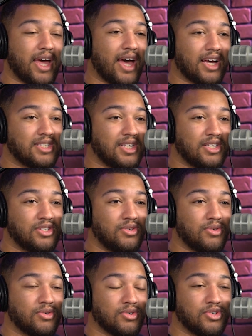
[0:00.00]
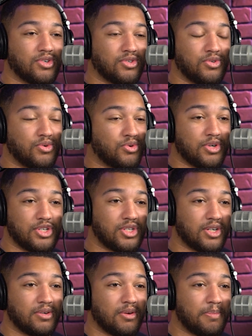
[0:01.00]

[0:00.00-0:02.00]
access to Christian